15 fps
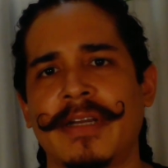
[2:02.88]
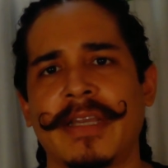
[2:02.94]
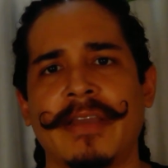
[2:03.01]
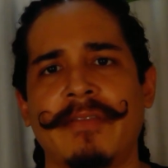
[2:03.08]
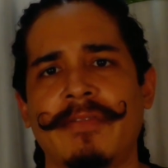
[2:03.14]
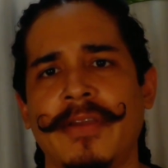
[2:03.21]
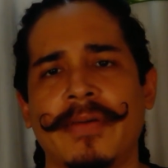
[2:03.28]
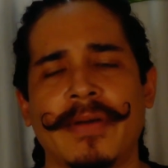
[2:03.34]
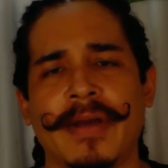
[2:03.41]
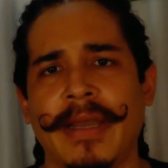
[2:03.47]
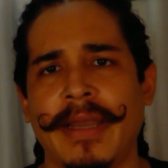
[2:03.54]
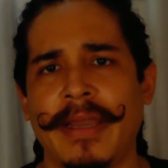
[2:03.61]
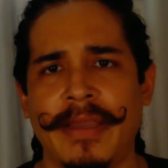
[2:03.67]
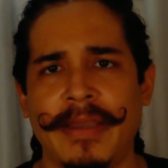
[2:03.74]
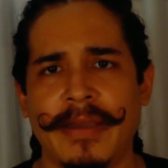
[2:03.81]
gonna give you
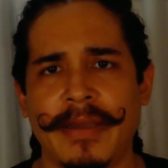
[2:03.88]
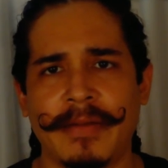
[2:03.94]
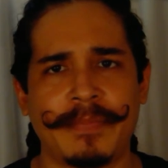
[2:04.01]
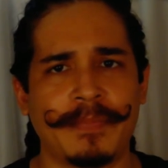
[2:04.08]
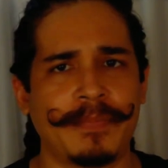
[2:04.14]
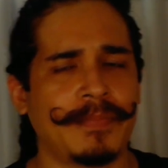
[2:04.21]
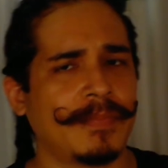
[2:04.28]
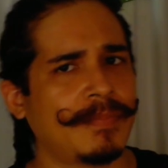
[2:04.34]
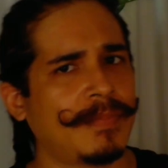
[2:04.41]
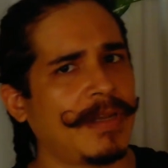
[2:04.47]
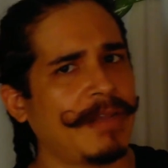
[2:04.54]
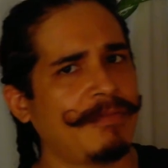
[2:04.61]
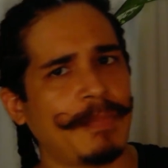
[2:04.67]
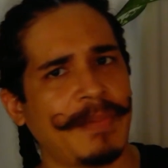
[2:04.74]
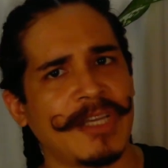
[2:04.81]
a uh,
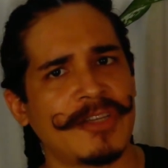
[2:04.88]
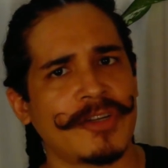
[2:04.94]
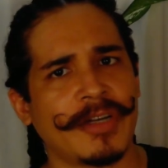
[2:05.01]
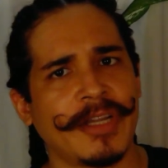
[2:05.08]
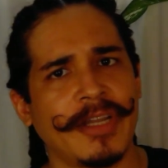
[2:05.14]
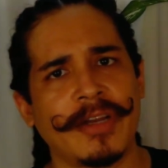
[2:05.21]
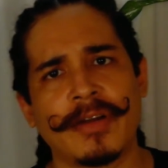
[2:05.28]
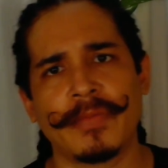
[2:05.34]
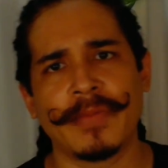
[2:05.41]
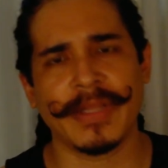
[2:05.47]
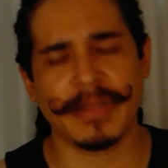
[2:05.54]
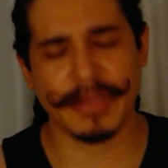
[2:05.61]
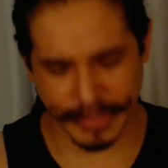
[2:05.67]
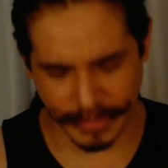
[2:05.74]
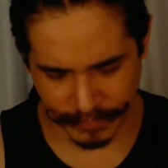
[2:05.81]
leave a picture here
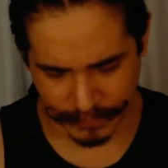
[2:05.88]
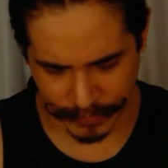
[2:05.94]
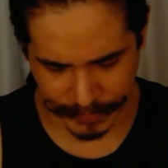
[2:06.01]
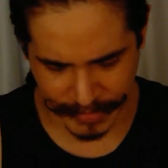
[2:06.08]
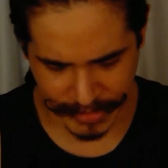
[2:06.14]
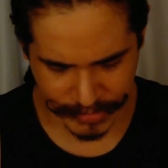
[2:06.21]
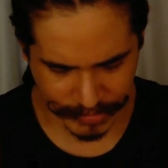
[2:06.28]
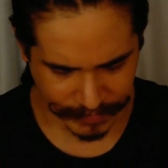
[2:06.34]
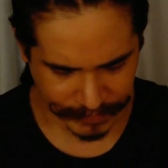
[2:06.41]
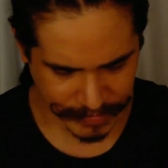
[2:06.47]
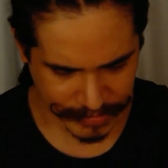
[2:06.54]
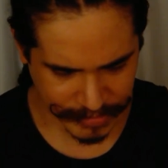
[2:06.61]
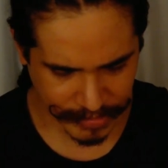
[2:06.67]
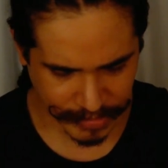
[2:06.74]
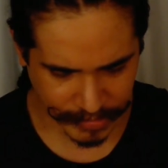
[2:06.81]
with the information of
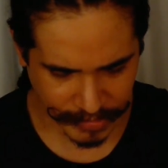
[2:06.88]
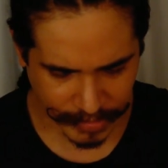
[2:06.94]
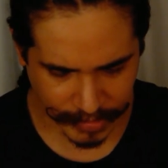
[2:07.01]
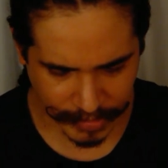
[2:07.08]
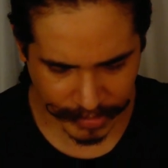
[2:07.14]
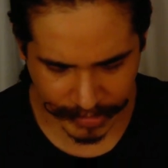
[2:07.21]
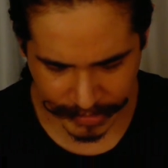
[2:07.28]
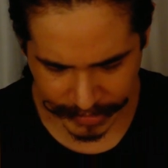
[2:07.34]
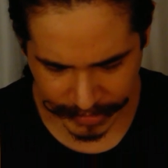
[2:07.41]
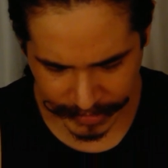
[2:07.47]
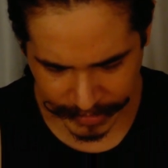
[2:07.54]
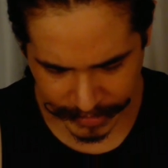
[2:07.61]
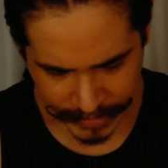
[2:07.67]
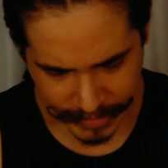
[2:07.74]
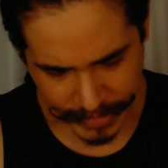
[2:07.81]
the stock
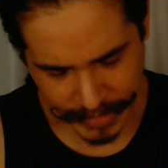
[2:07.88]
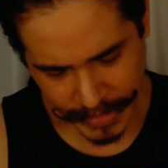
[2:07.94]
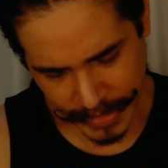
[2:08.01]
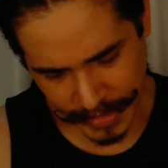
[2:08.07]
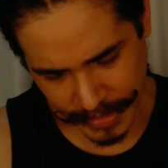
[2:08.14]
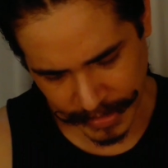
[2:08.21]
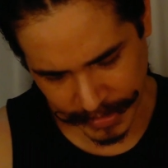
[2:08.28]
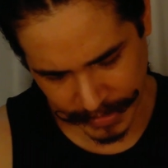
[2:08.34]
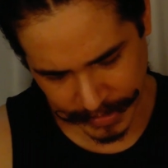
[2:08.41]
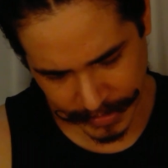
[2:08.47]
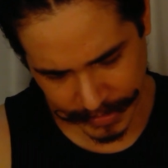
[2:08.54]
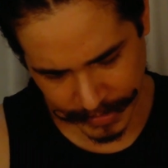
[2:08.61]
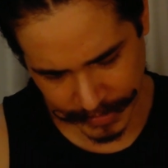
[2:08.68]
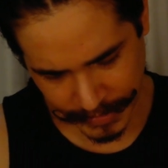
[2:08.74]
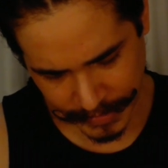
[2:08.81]
cards. Um,
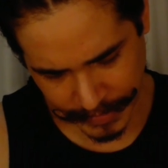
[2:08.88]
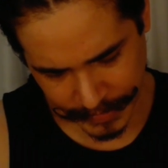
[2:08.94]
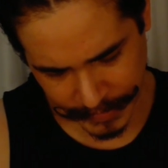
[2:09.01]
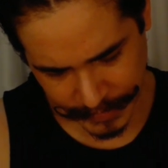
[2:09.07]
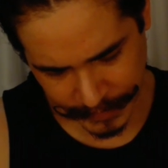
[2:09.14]
uh,